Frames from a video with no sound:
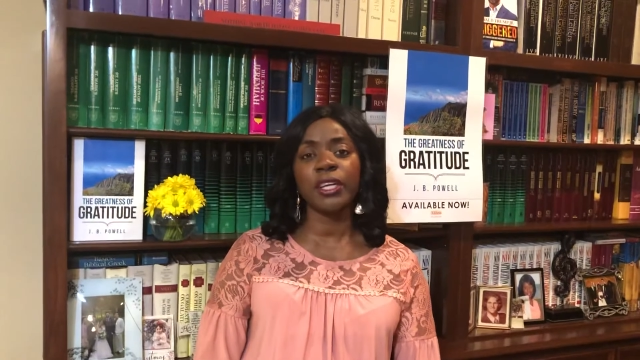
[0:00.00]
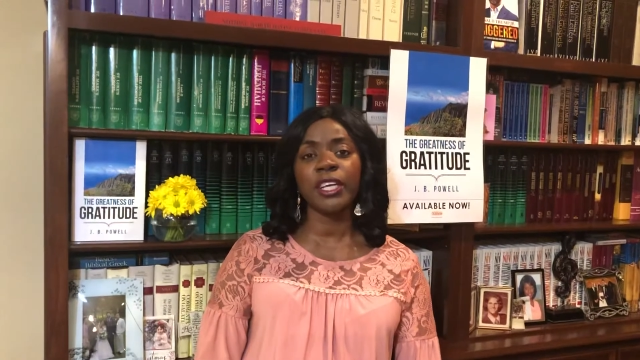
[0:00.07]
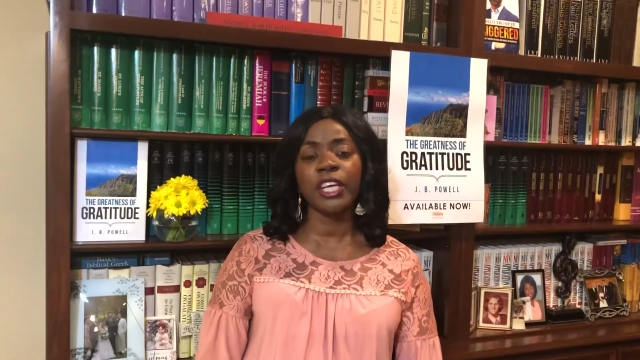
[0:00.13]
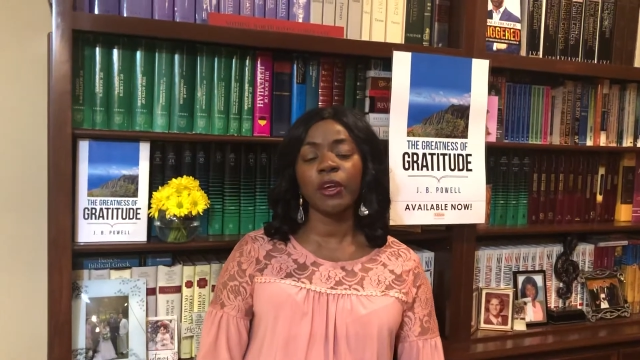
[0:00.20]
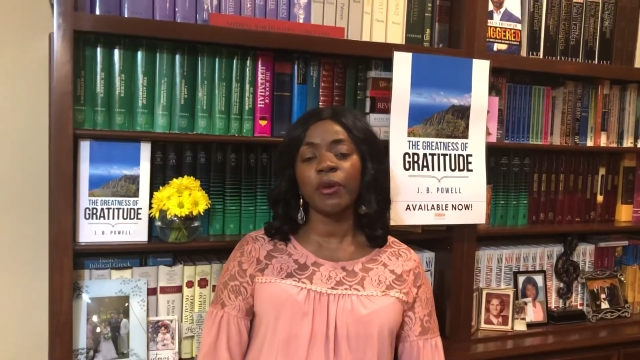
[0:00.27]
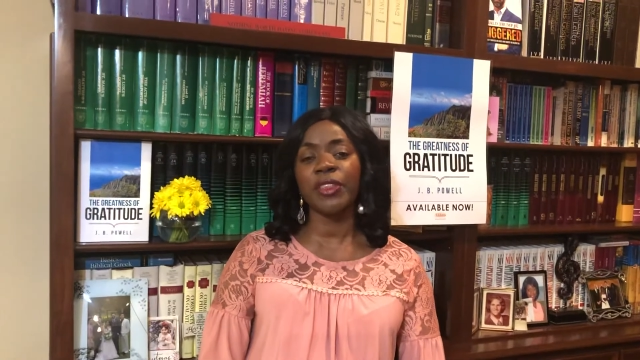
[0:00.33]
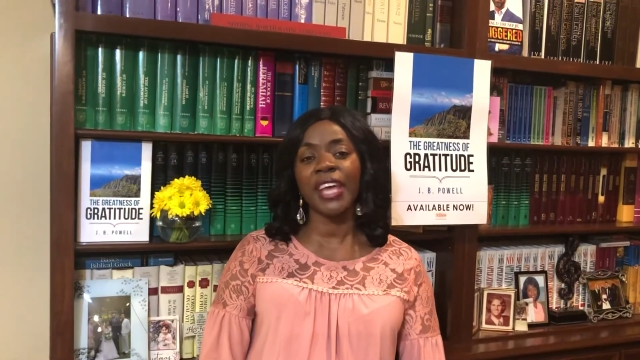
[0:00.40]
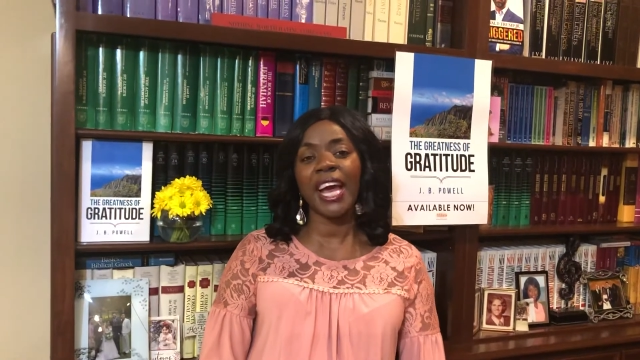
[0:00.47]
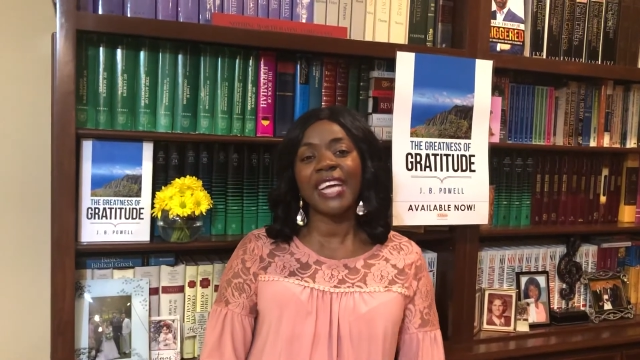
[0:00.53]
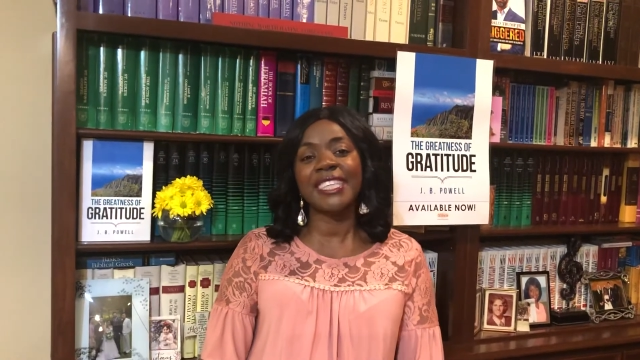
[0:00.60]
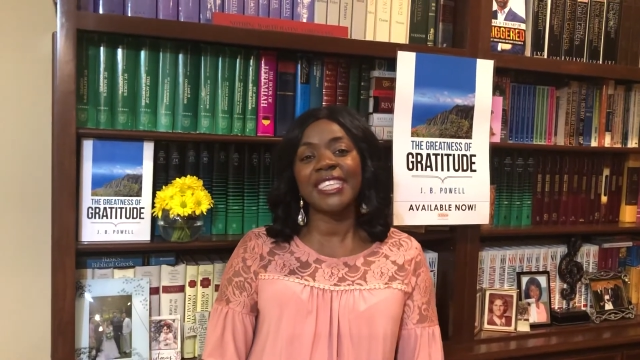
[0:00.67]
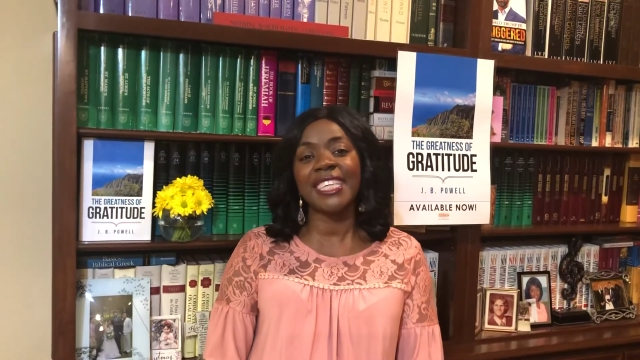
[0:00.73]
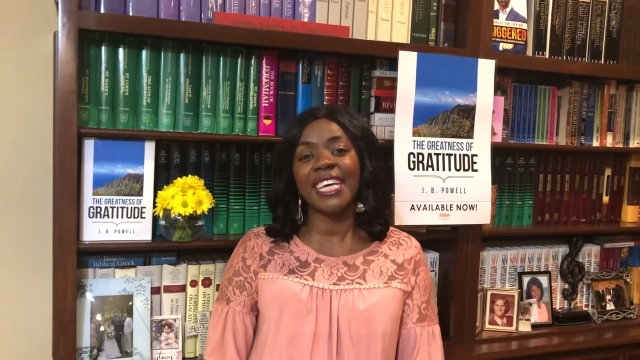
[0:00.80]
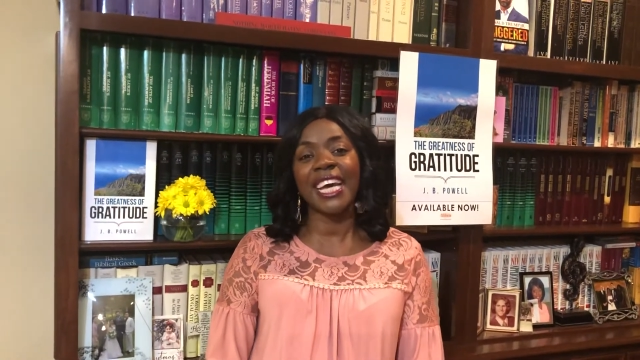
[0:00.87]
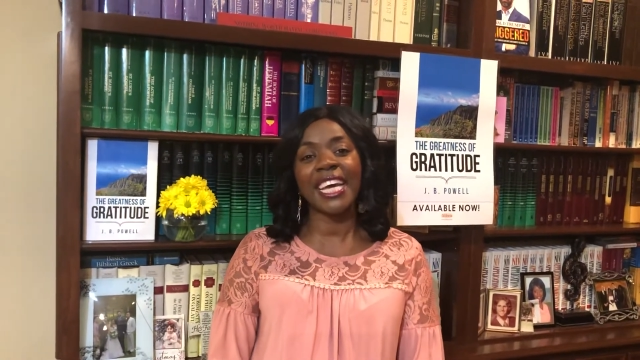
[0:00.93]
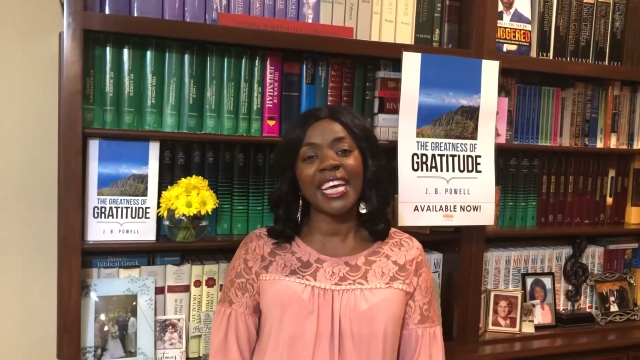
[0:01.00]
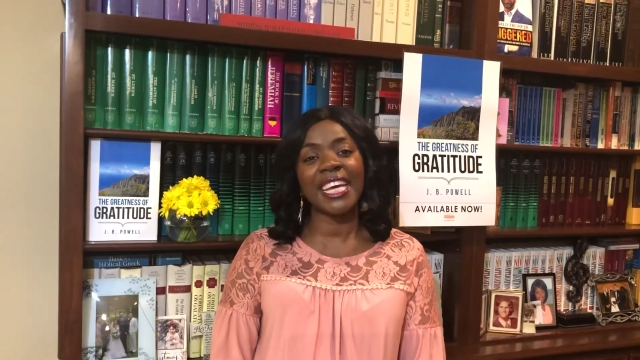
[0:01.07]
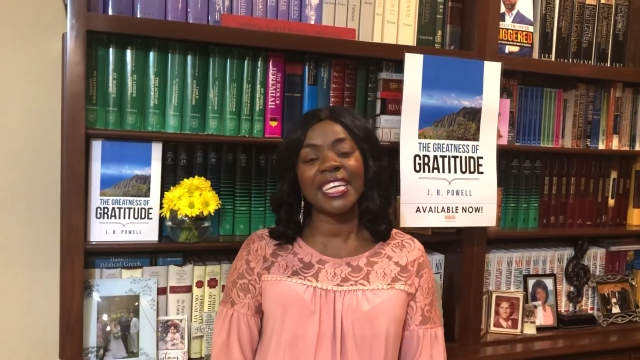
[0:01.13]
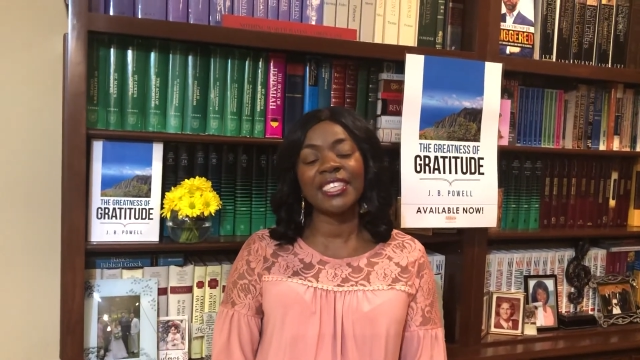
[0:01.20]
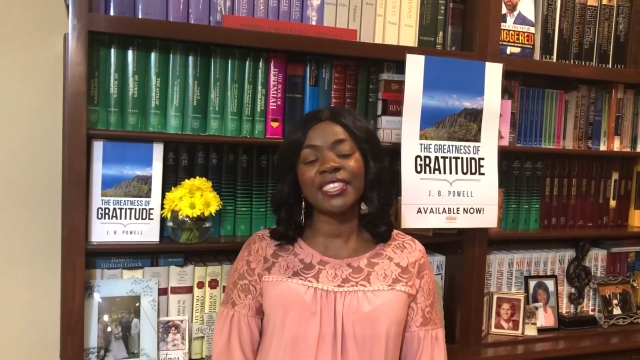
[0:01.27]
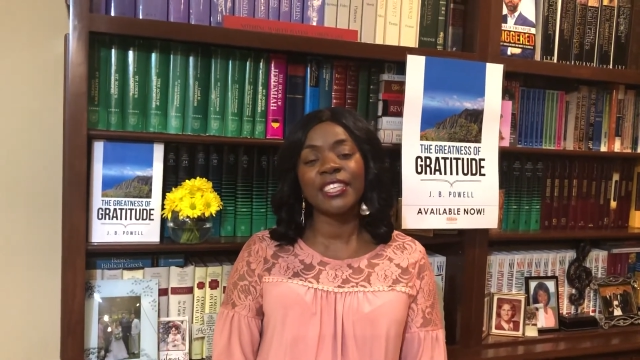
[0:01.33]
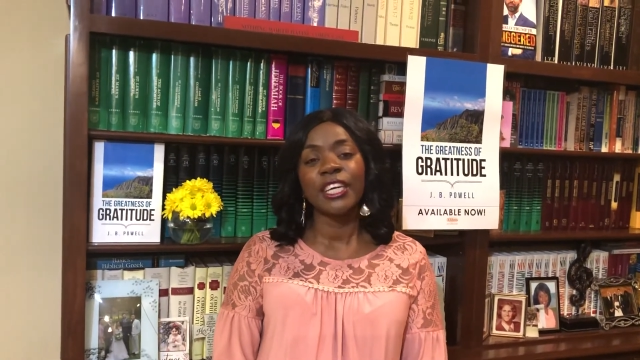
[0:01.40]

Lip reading: You know, the idea is